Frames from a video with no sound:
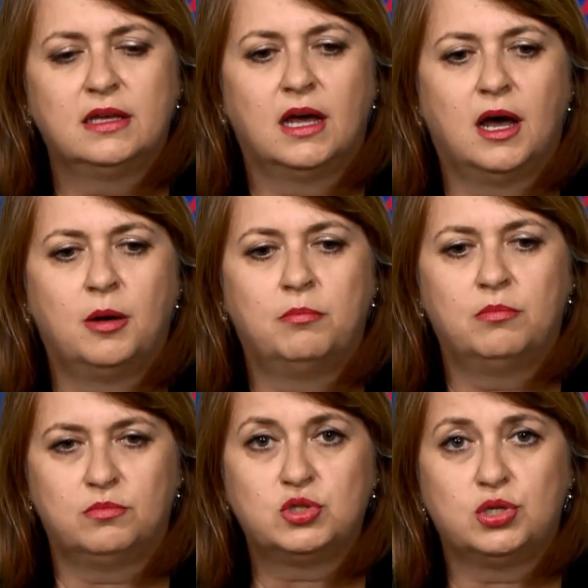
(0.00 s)

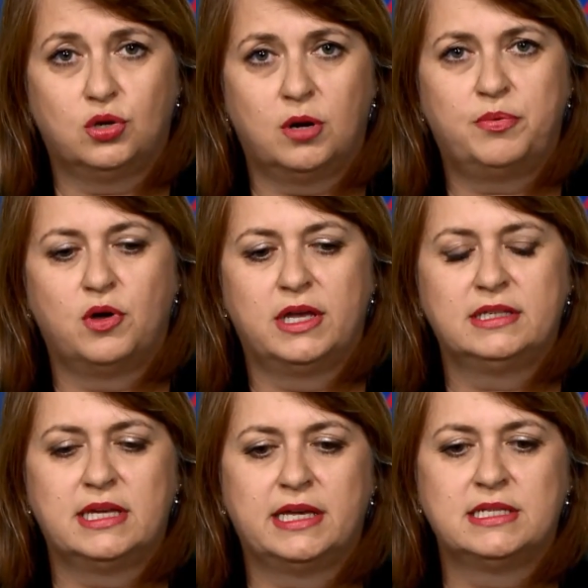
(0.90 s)
to your
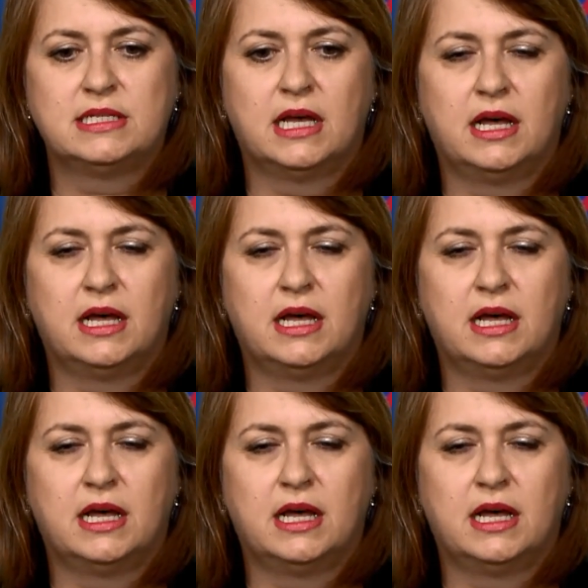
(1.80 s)
point, as